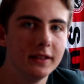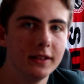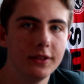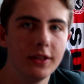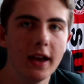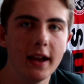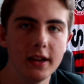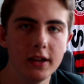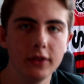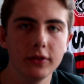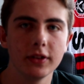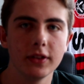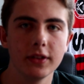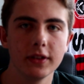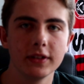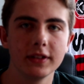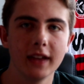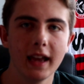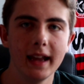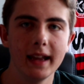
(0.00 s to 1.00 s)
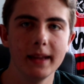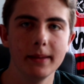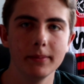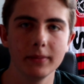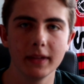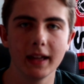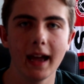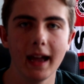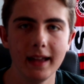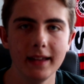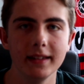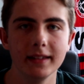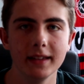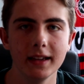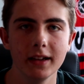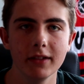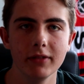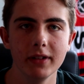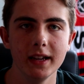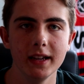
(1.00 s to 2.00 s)
they're using the same
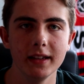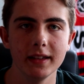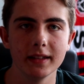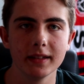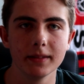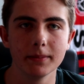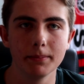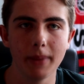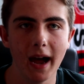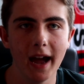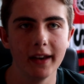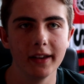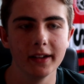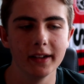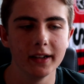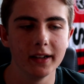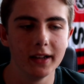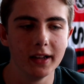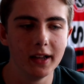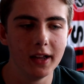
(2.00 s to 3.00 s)
K-series banner,